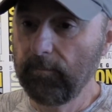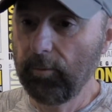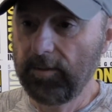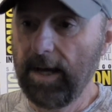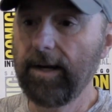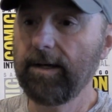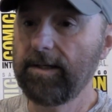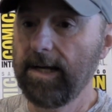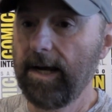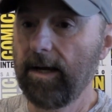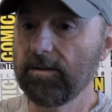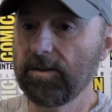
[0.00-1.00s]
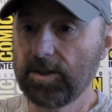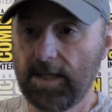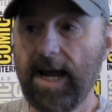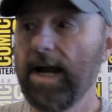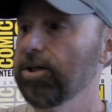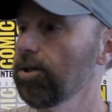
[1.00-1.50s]
Without a doubt,
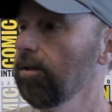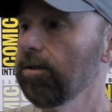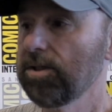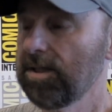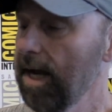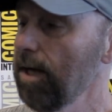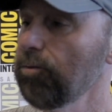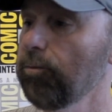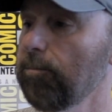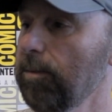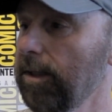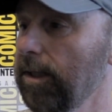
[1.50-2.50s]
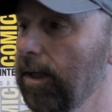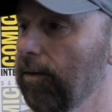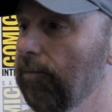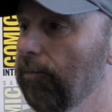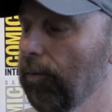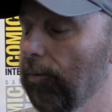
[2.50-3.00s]
Stash. Stash would be
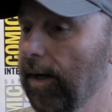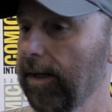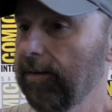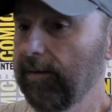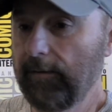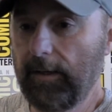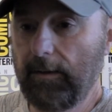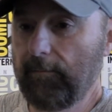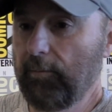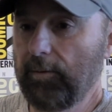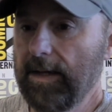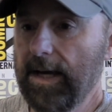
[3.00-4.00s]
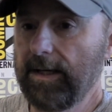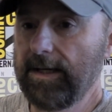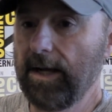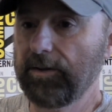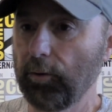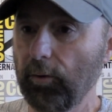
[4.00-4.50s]
it for right, without a
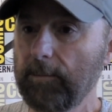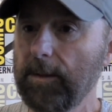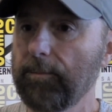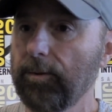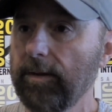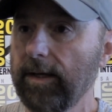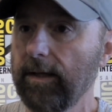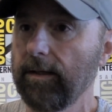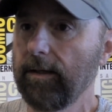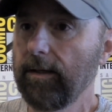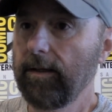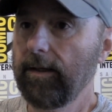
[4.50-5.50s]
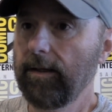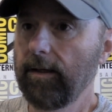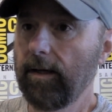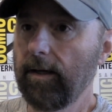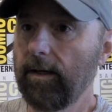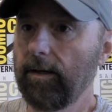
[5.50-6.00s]
doubt. The only people that
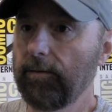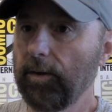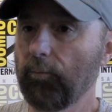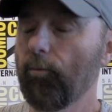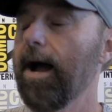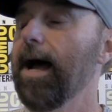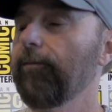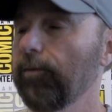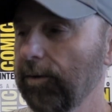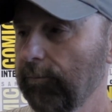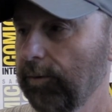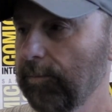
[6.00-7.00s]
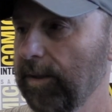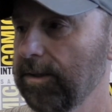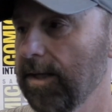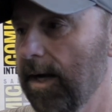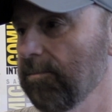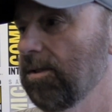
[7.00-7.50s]
that rival it would be
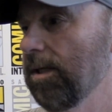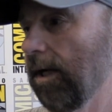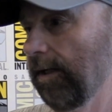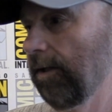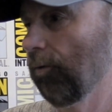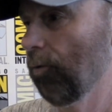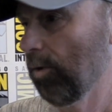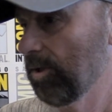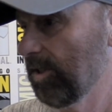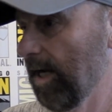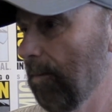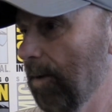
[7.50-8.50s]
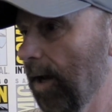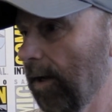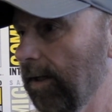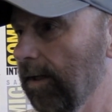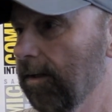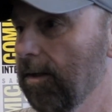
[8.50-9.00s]
Tom Selleck and, of course, Sam
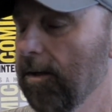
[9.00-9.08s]
Elliott.